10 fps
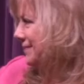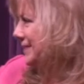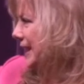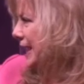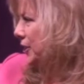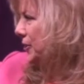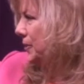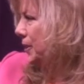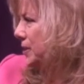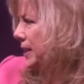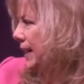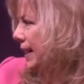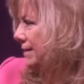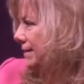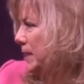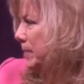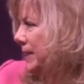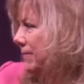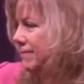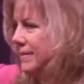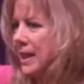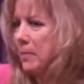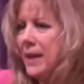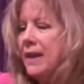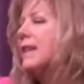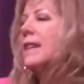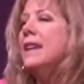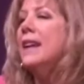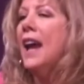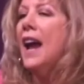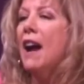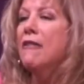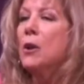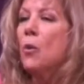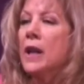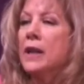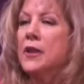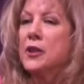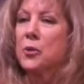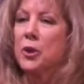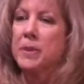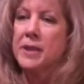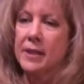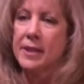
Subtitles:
Thank you. Who said that? Libby. Everyone in this room is in